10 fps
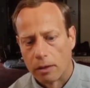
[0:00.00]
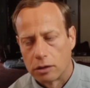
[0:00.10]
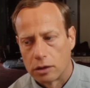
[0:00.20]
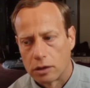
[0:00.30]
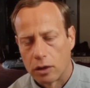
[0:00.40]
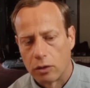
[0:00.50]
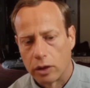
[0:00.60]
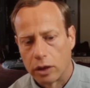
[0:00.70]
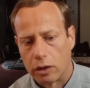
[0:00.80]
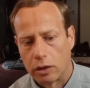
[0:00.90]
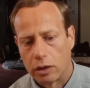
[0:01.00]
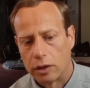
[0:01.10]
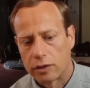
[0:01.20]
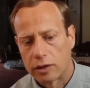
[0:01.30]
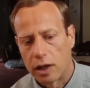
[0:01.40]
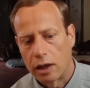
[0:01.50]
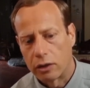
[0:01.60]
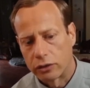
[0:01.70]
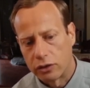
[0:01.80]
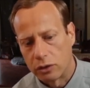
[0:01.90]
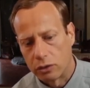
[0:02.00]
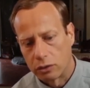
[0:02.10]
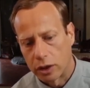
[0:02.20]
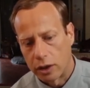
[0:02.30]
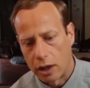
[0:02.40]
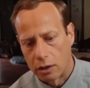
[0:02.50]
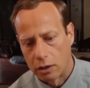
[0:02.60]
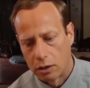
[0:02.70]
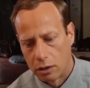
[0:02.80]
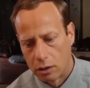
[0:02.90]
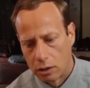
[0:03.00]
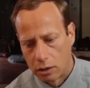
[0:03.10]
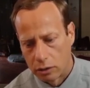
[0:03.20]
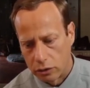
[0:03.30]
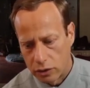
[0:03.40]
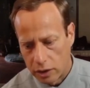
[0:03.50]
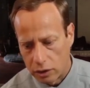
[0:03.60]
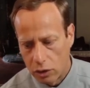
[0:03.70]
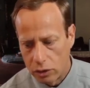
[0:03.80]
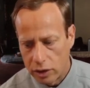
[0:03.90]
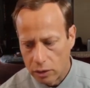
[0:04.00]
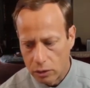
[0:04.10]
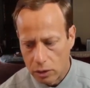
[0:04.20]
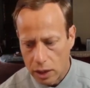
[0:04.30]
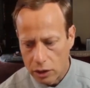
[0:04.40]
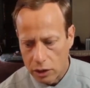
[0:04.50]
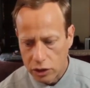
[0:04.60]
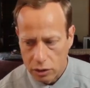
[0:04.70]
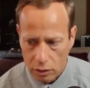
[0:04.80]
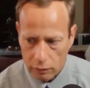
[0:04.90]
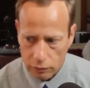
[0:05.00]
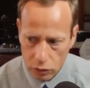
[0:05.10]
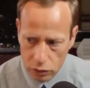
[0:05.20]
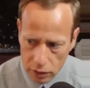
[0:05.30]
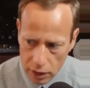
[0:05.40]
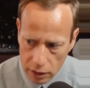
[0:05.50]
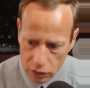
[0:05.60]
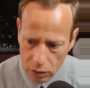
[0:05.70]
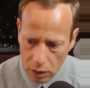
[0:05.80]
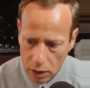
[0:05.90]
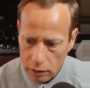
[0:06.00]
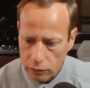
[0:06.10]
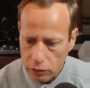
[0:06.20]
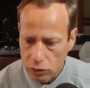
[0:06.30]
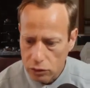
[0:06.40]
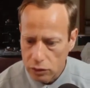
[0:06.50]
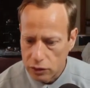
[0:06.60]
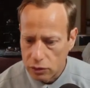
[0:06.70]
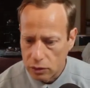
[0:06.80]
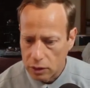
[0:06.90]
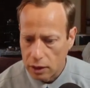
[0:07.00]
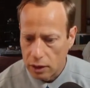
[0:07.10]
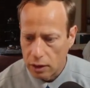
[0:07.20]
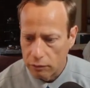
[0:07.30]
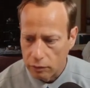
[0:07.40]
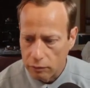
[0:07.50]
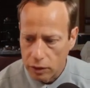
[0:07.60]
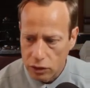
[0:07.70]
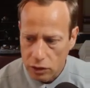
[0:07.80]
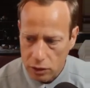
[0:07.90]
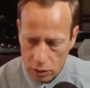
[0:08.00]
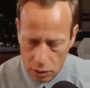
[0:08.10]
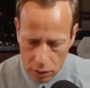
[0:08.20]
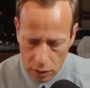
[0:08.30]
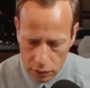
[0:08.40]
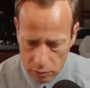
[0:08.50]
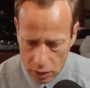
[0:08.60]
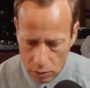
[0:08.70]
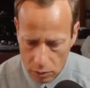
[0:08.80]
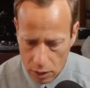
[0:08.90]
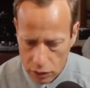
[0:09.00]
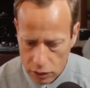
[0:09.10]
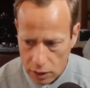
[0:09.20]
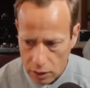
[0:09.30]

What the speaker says: So and it scales too. Look at that. There's like no degradation. If you do that if you do this to a GIF, eventually you're going to get some degradation.